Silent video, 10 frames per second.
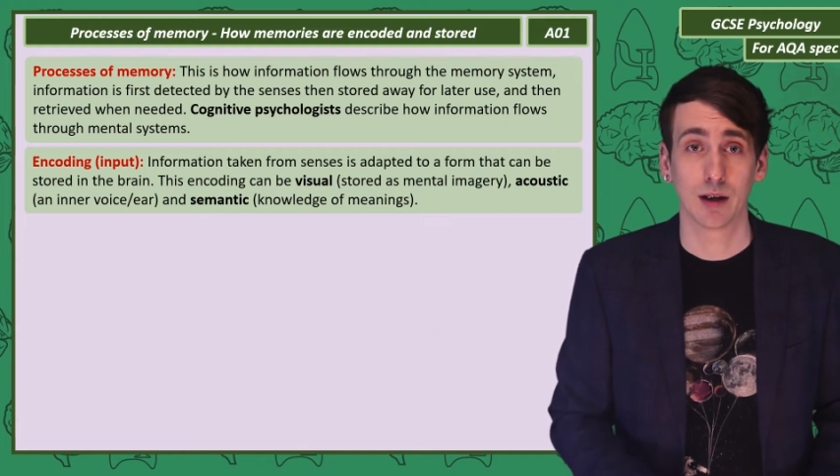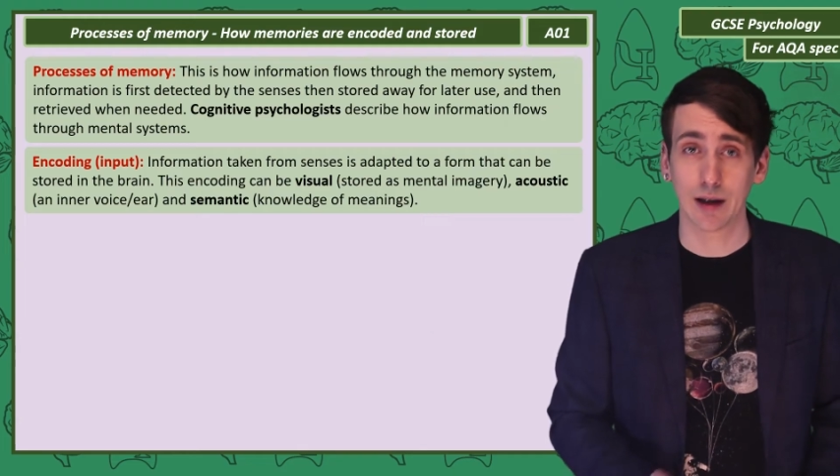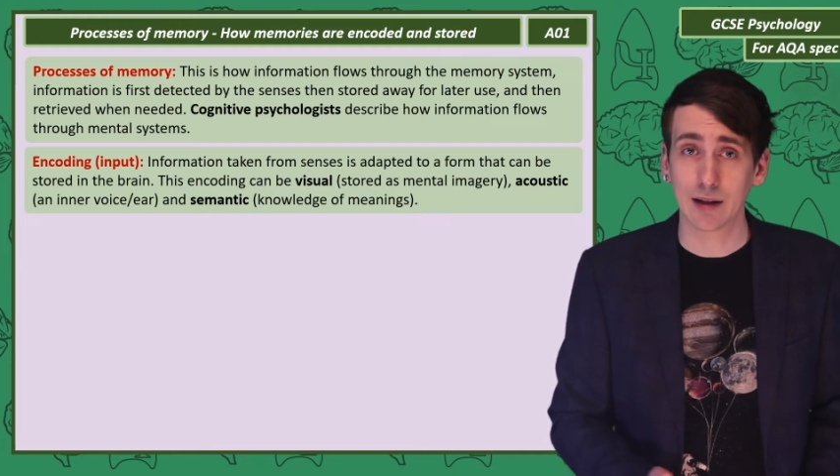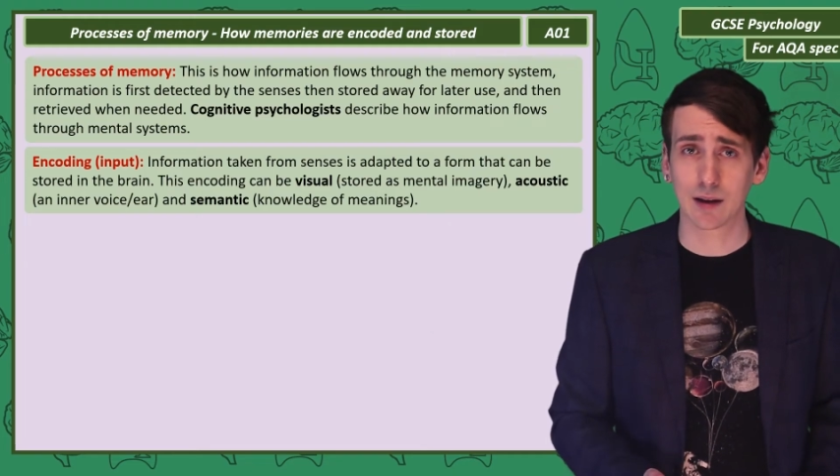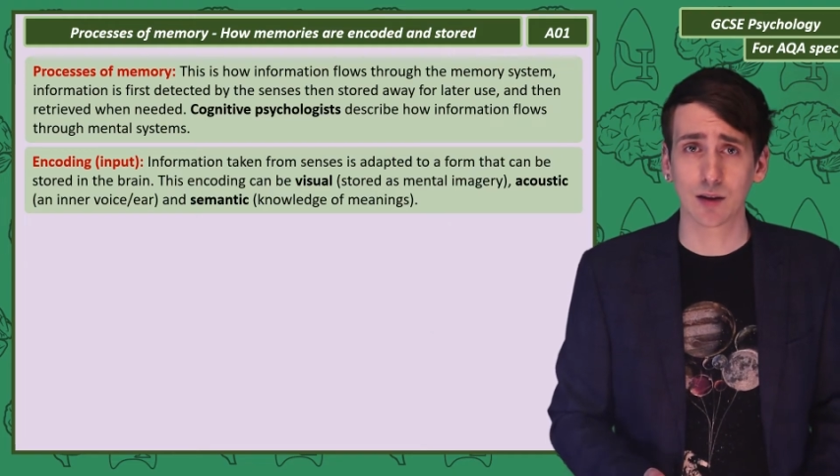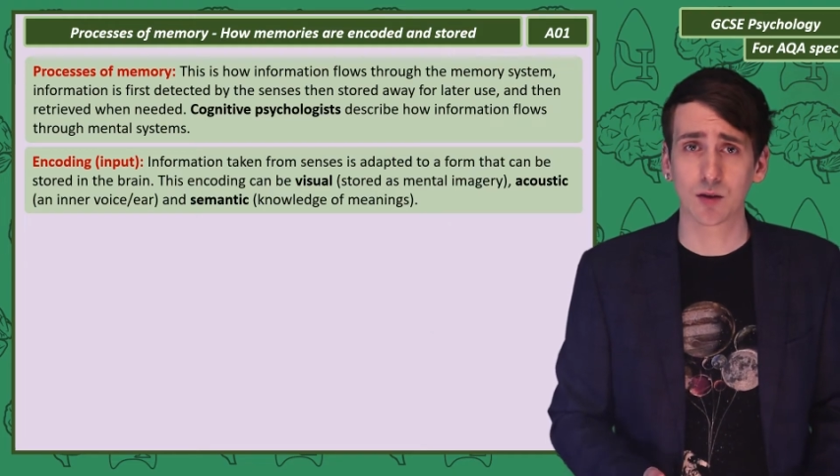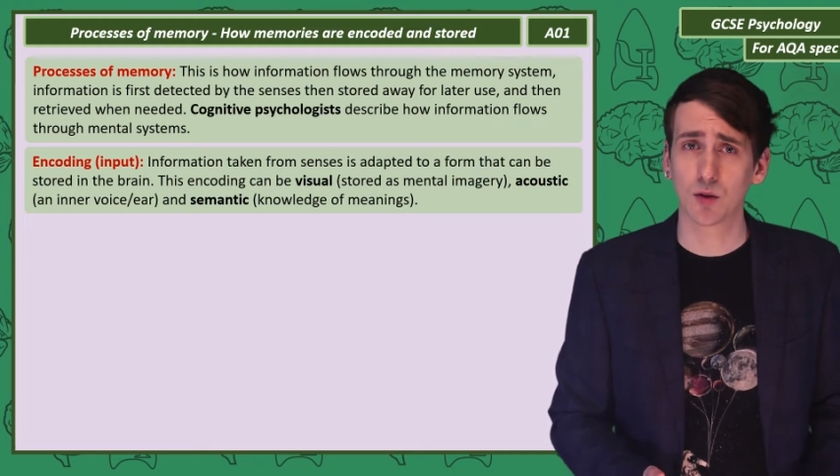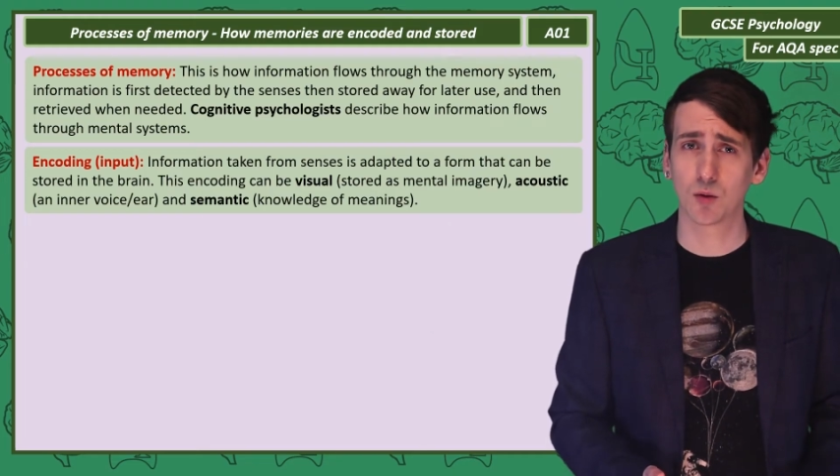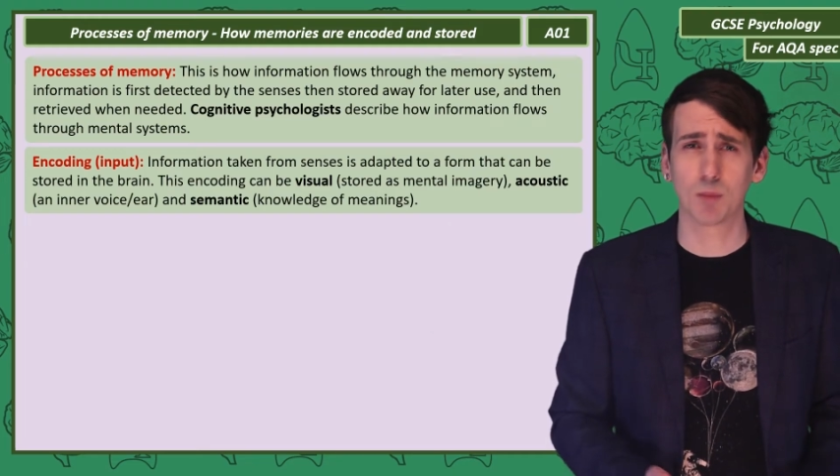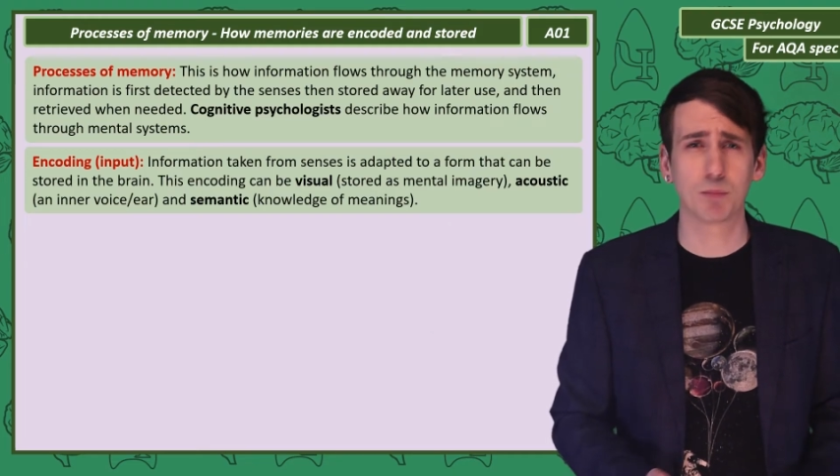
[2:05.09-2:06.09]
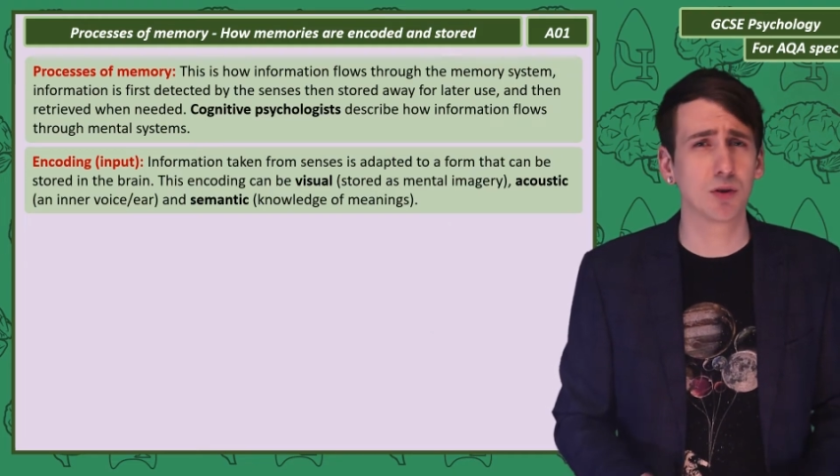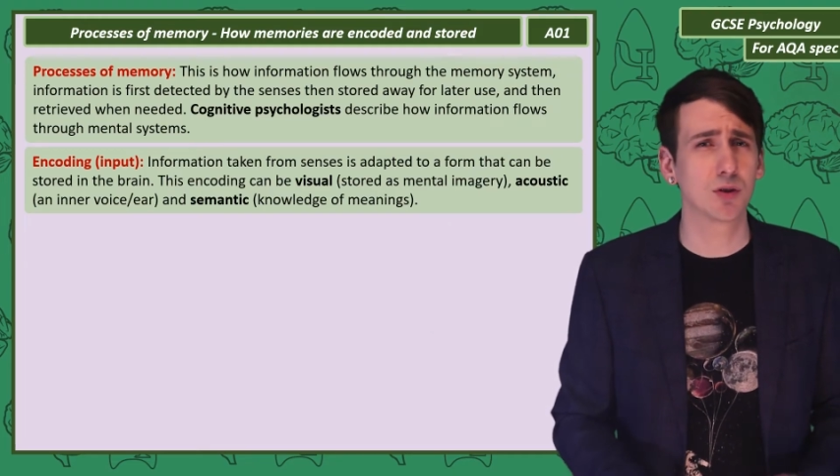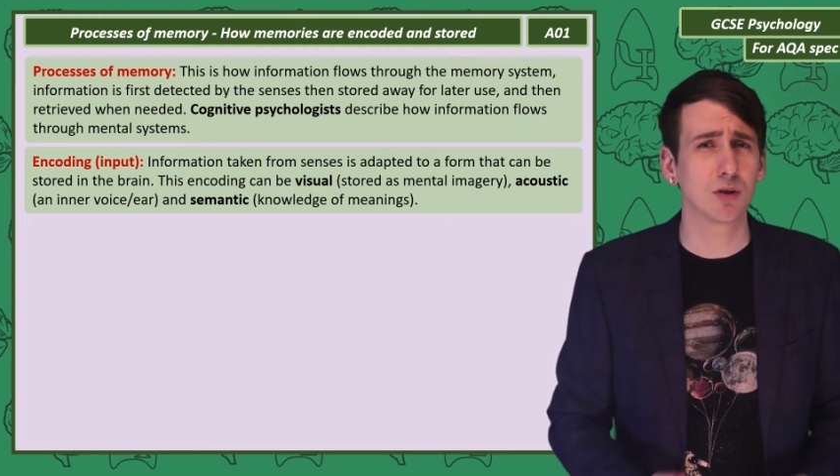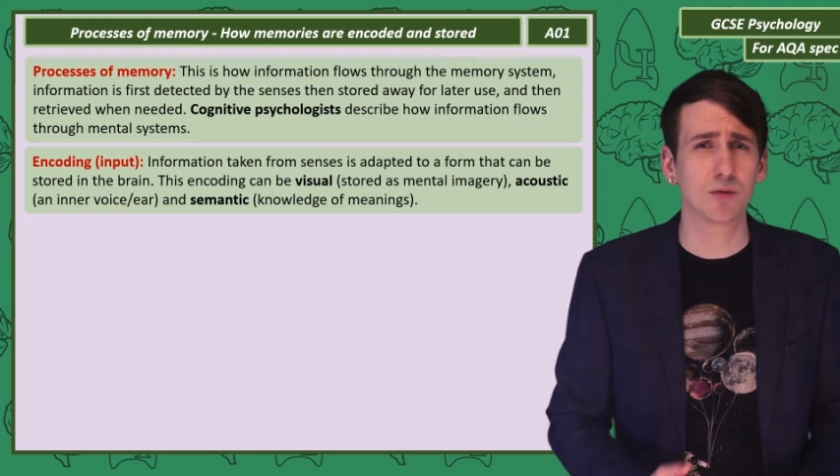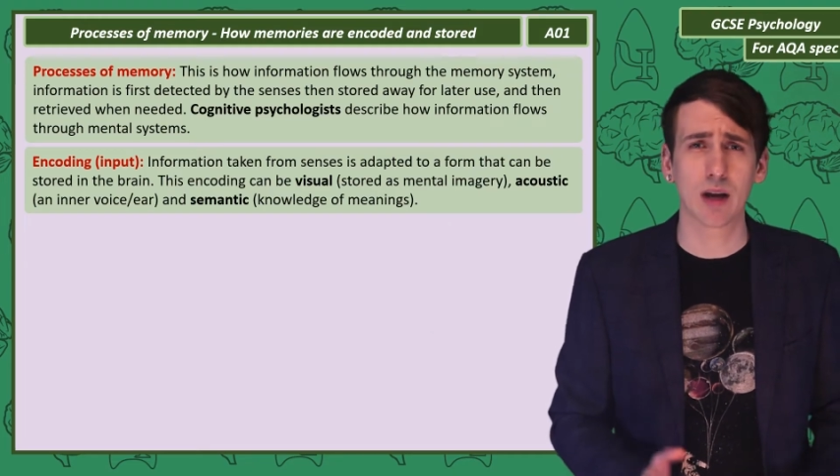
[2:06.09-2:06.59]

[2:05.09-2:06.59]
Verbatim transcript: It's linked to a bunch of